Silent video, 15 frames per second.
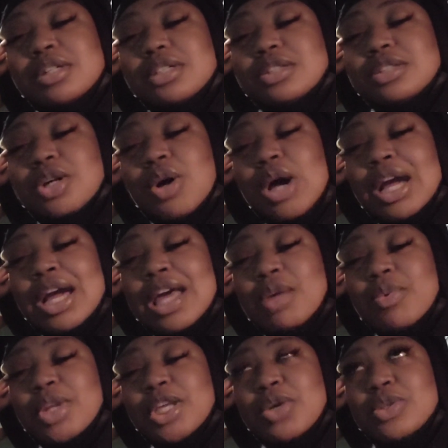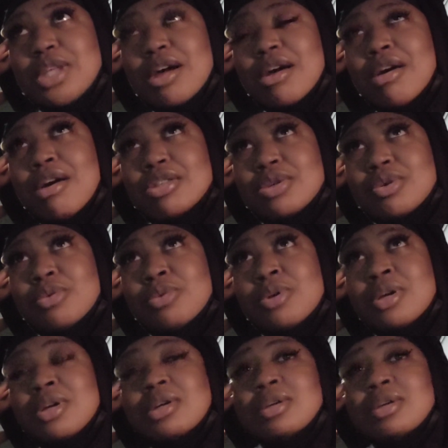So I kind of want to use it. I also